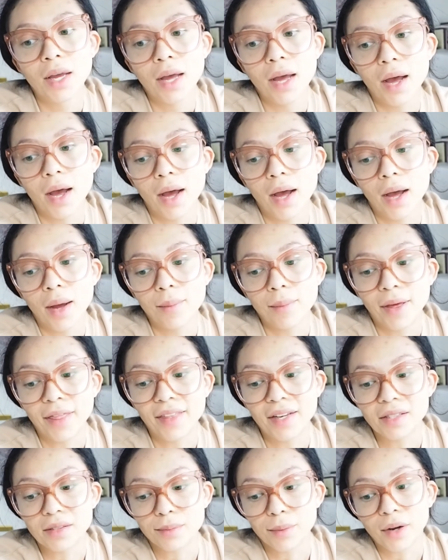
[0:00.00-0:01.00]
Um, and
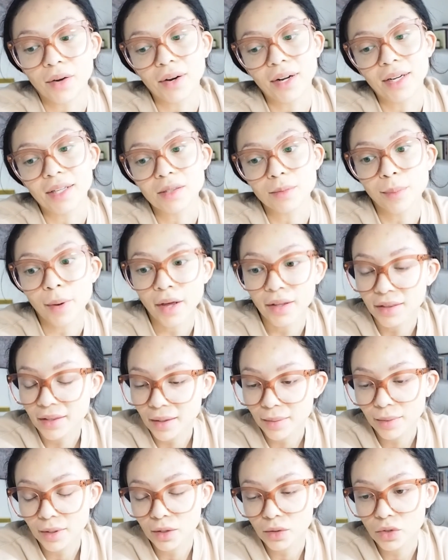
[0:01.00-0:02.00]
then it's my granddad's
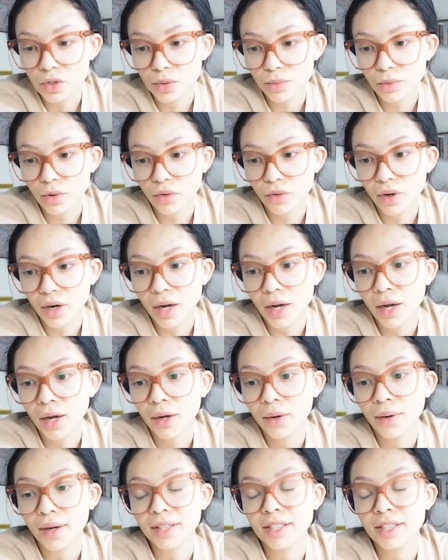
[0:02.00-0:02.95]
birthday meal tomorrow.